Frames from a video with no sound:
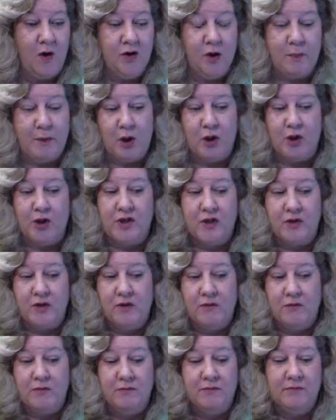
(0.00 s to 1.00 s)
your personal
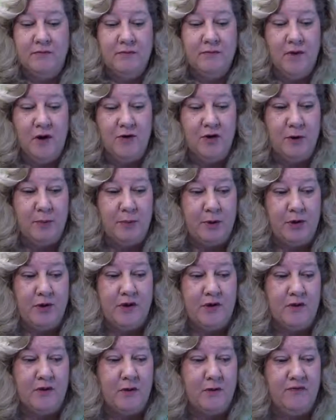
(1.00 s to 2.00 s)

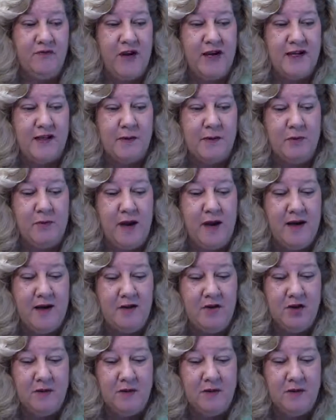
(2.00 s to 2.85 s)
Facebook page?